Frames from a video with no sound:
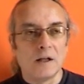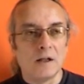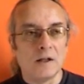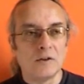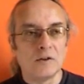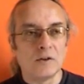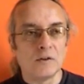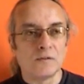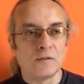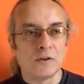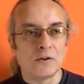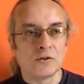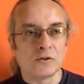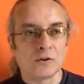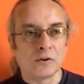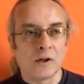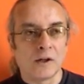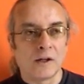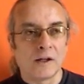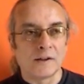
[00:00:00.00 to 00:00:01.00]

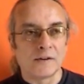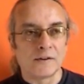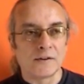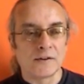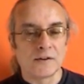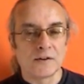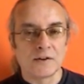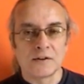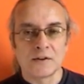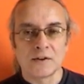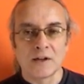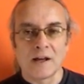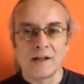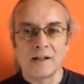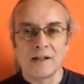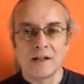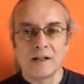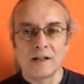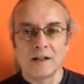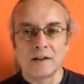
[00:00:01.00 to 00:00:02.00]
individualized
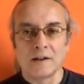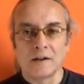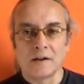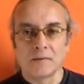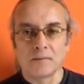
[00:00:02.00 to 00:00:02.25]
psyche.